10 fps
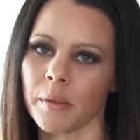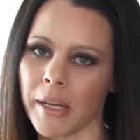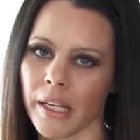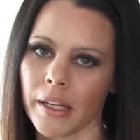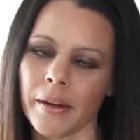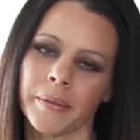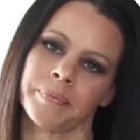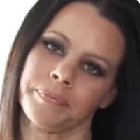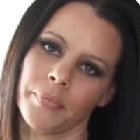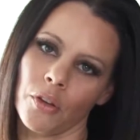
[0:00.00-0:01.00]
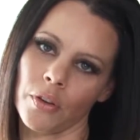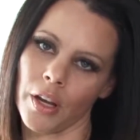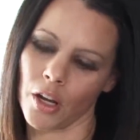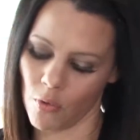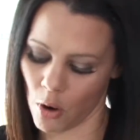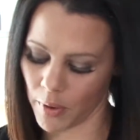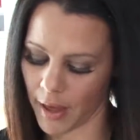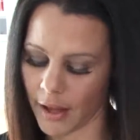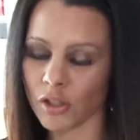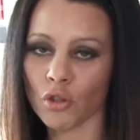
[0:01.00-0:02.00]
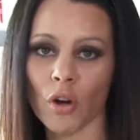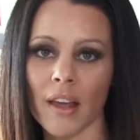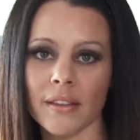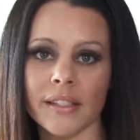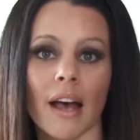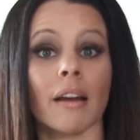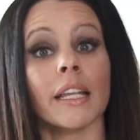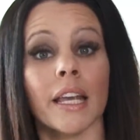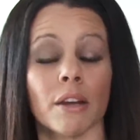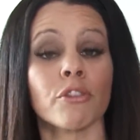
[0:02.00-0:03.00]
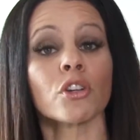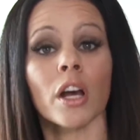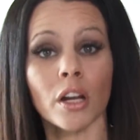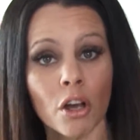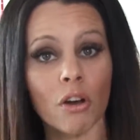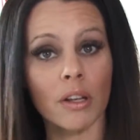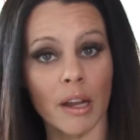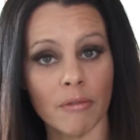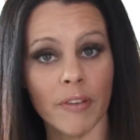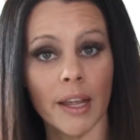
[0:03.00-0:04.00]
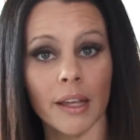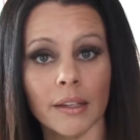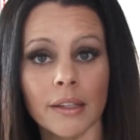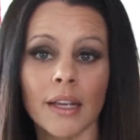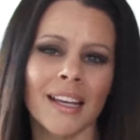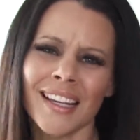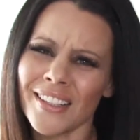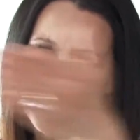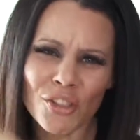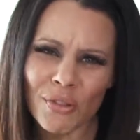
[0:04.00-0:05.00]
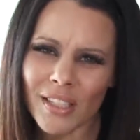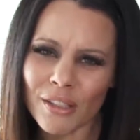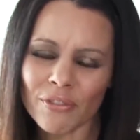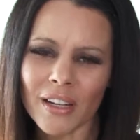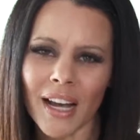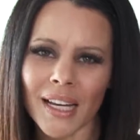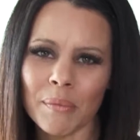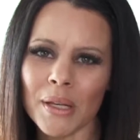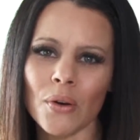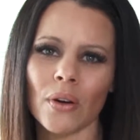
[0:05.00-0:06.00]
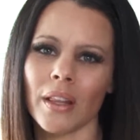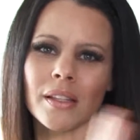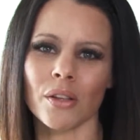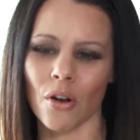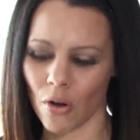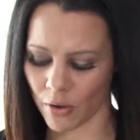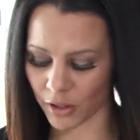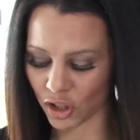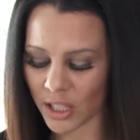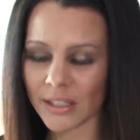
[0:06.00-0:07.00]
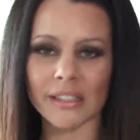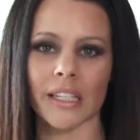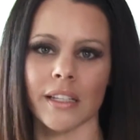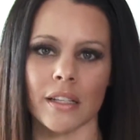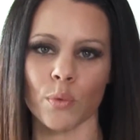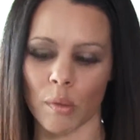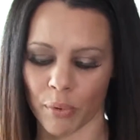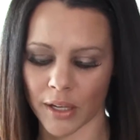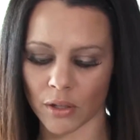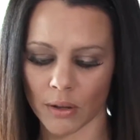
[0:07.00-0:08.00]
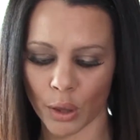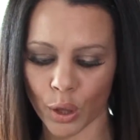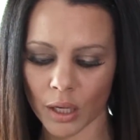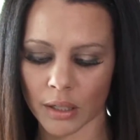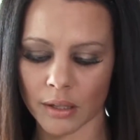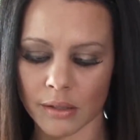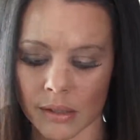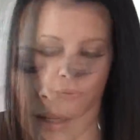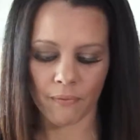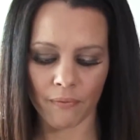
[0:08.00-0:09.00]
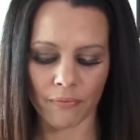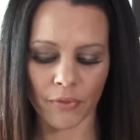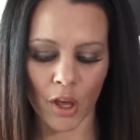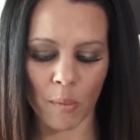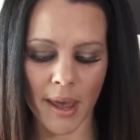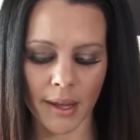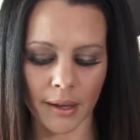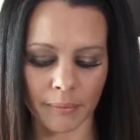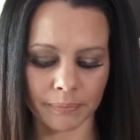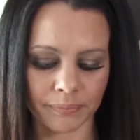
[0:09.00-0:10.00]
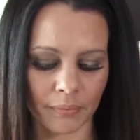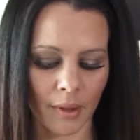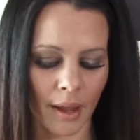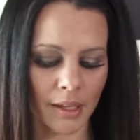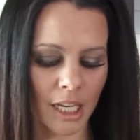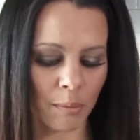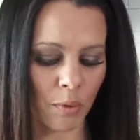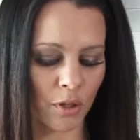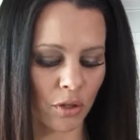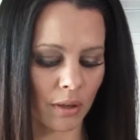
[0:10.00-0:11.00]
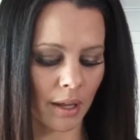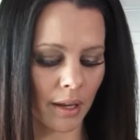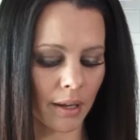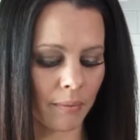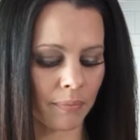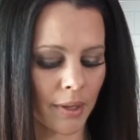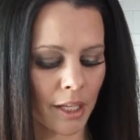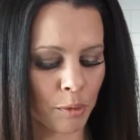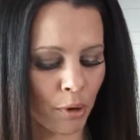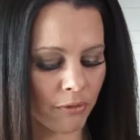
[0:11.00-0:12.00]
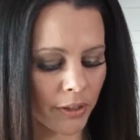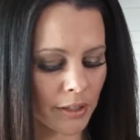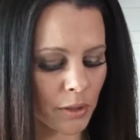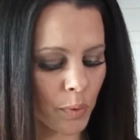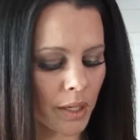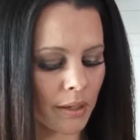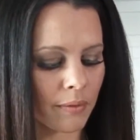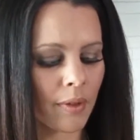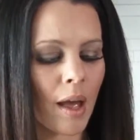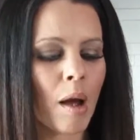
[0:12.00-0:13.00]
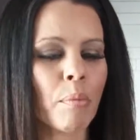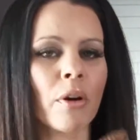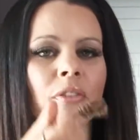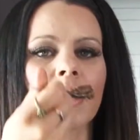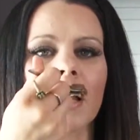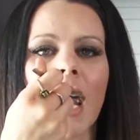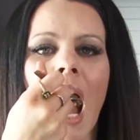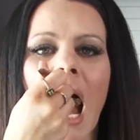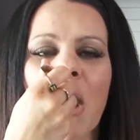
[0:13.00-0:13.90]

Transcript: me, you can't go wrong with that. So try this out. Again, if you're not a coconut fan, just use a different kind of milk, that's all. The chia seeds is what brings on the thickness. Go make it and tell me what you think. It's perfectly sweet, perfectly